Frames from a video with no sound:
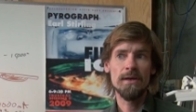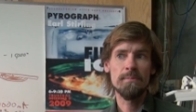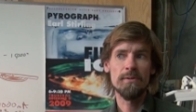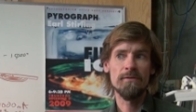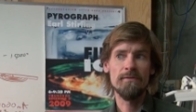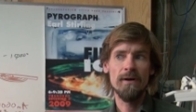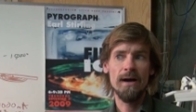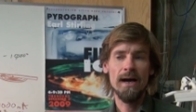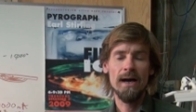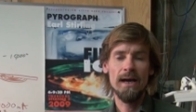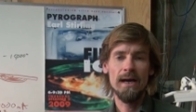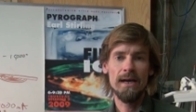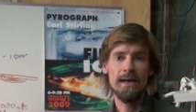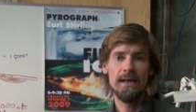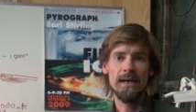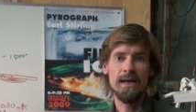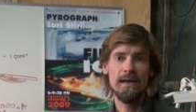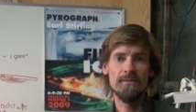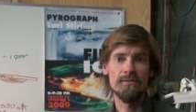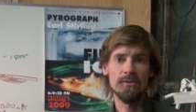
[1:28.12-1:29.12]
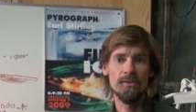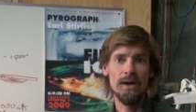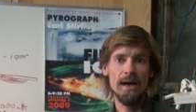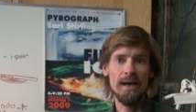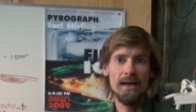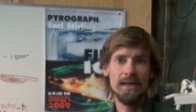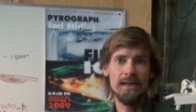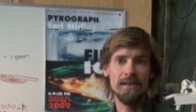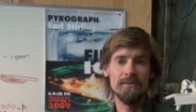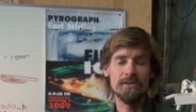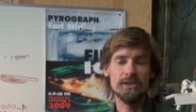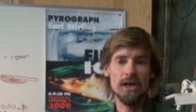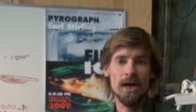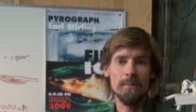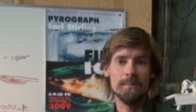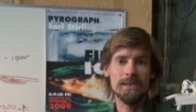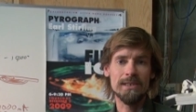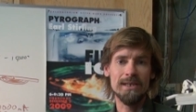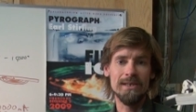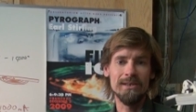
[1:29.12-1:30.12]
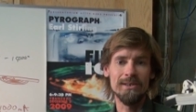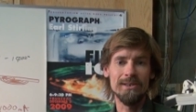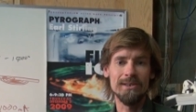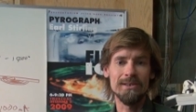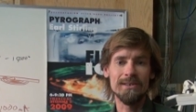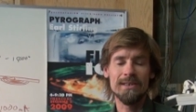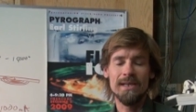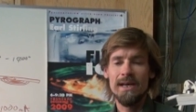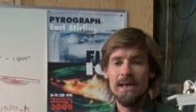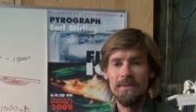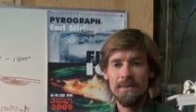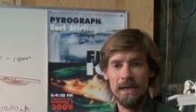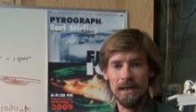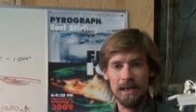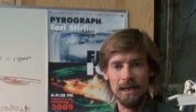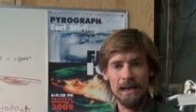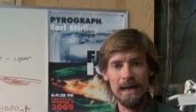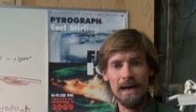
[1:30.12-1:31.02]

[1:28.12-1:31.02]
they provide a variety of shop skills that